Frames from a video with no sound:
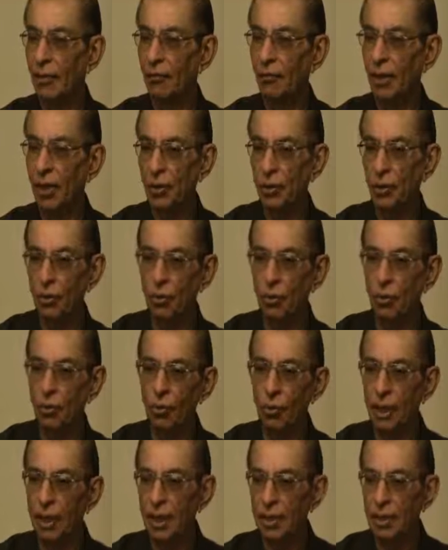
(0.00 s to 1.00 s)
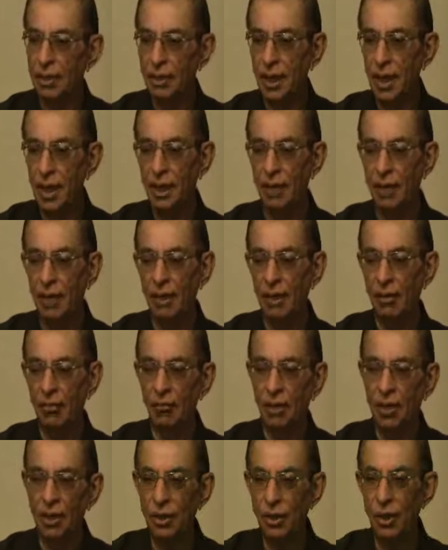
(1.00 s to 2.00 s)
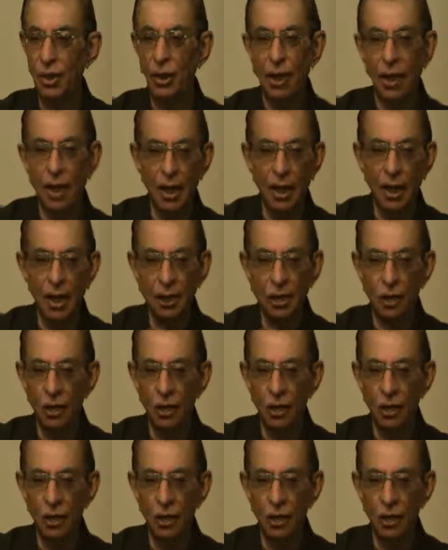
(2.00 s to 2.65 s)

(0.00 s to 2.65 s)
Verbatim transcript: When you go and stand near VT or any